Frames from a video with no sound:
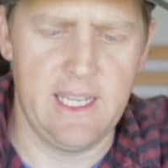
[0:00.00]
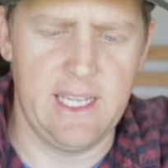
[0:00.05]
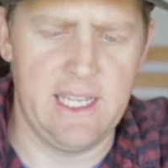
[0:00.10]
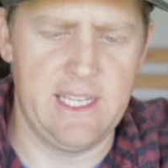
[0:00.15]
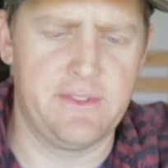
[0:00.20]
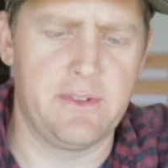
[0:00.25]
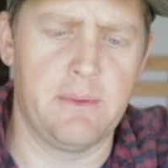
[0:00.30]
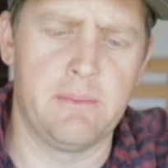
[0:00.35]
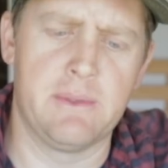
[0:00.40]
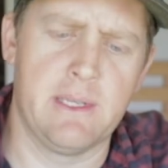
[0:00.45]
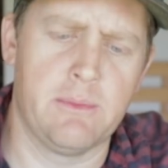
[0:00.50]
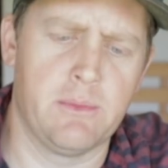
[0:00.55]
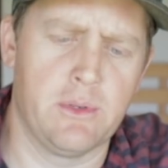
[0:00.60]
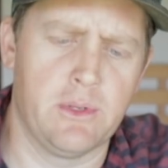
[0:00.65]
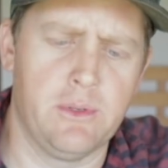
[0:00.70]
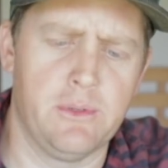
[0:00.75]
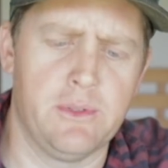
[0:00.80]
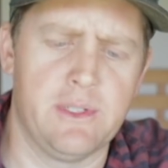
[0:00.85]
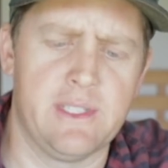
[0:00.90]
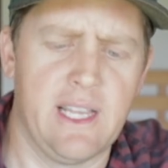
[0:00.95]
is from someone
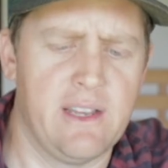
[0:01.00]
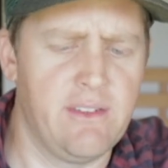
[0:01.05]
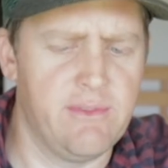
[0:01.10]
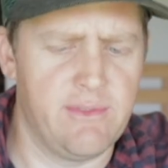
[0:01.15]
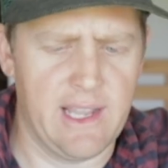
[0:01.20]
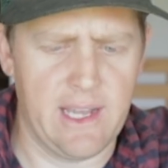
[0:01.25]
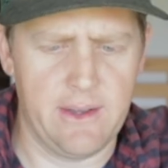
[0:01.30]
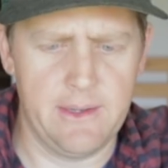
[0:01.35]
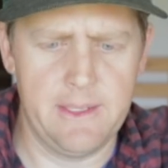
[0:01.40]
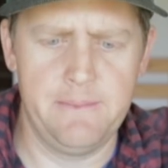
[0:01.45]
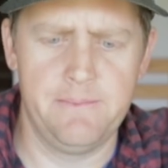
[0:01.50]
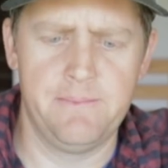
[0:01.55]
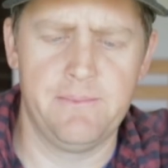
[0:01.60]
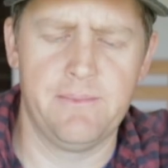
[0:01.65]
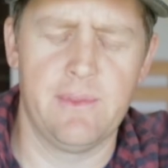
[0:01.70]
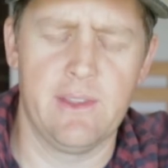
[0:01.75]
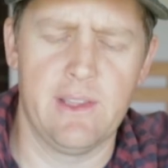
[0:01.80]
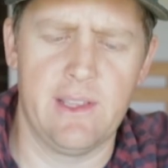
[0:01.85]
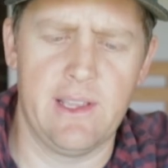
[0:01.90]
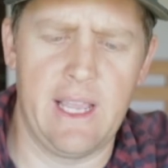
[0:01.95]
called Sunflower,
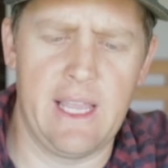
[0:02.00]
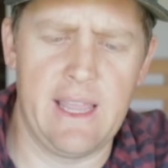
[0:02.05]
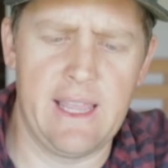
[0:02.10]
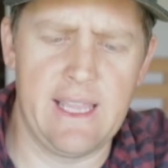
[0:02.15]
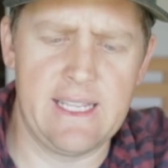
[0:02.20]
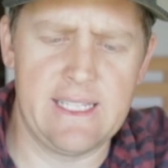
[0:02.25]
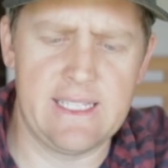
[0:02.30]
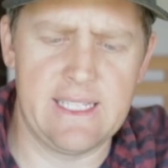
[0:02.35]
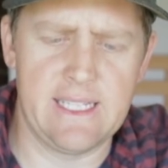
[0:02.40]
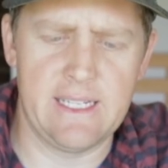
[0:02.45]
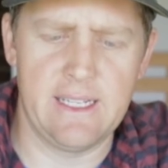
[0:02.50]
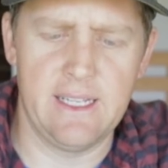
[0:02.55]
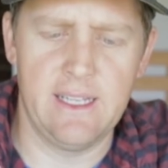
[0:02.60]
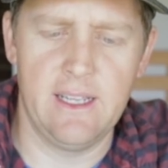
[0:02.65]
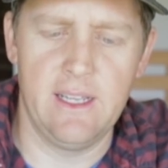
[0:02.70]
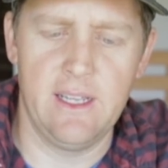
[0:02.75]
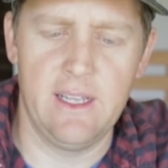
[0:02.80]
and they said,